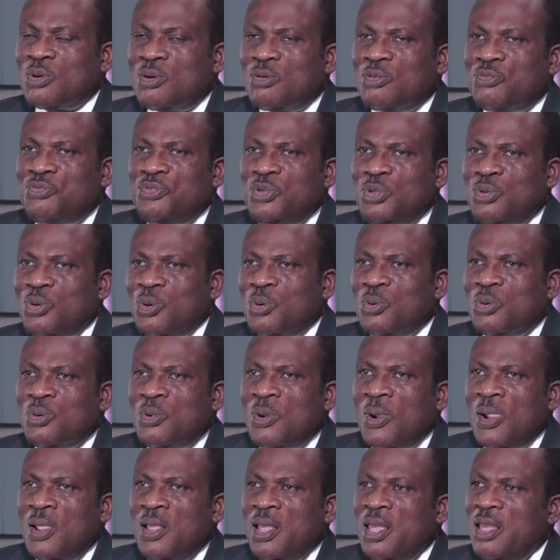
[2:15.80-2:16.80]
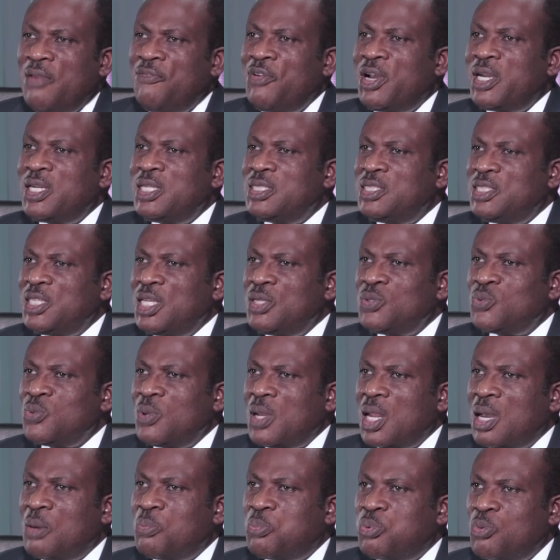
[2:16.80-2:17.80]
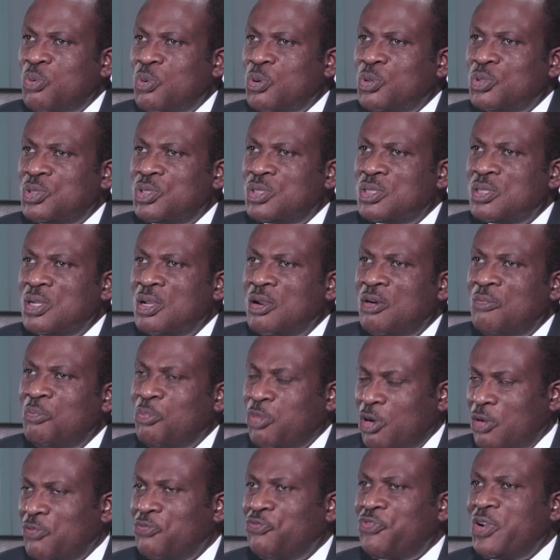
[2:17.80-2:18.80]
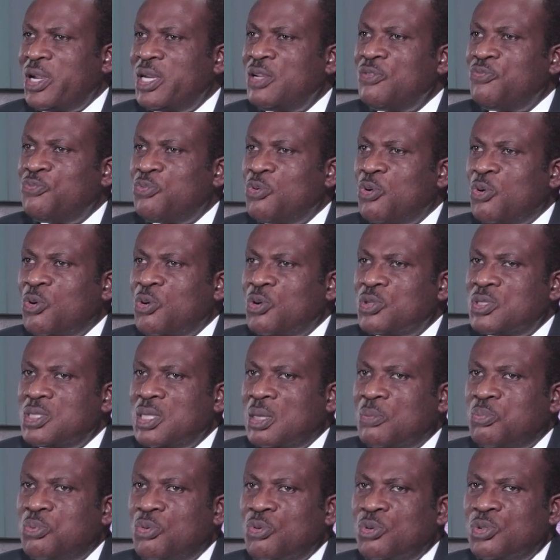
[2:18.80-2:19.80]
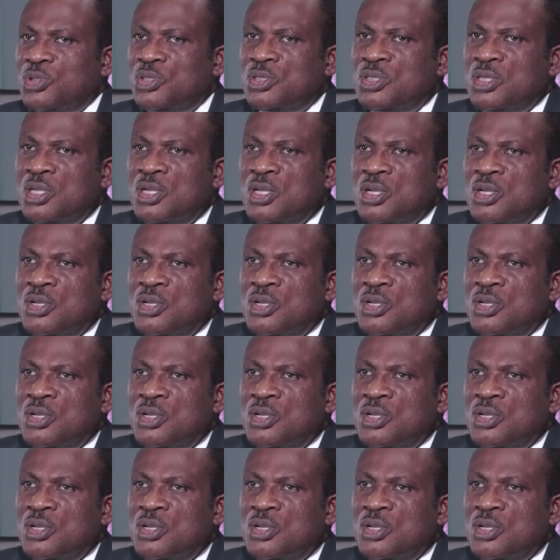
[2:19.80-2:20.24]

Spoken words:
of a very gentle approach, but very focused approach.